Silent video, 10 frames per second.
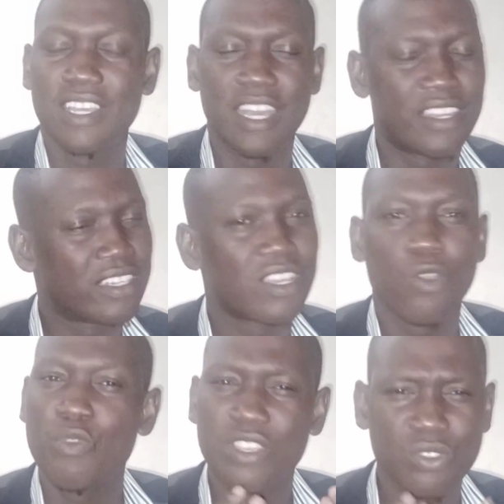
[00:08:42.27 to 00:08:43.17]
And
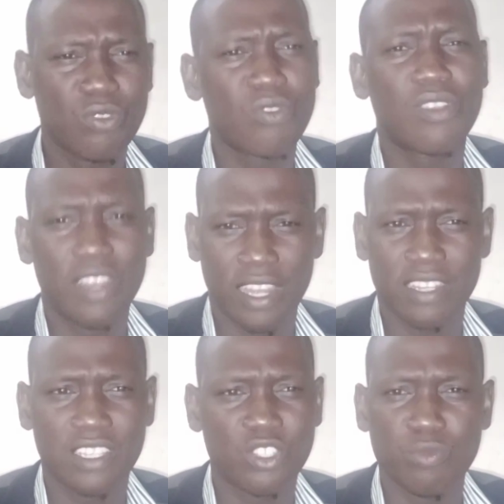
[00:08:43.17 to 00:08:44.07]
we are so
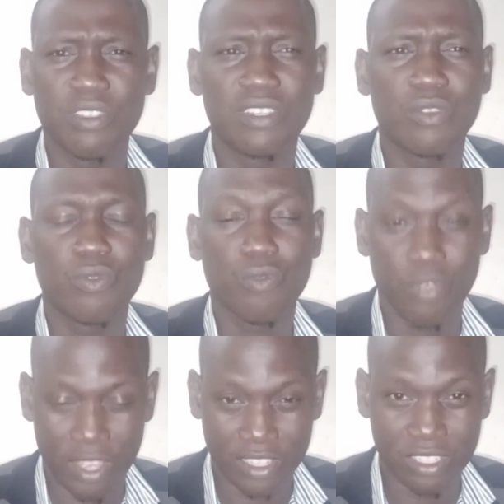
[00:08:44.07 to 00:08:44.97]
glad that you've been
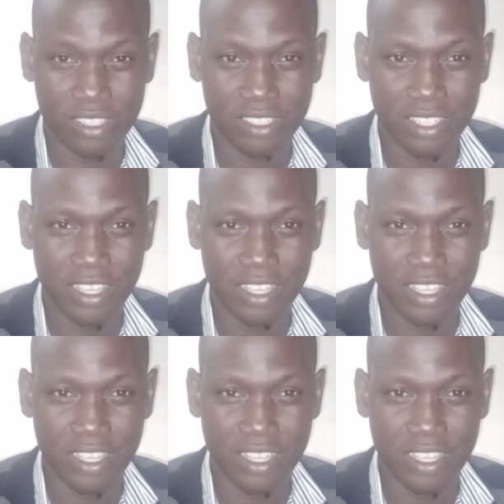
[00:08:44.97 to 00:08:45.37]
with us.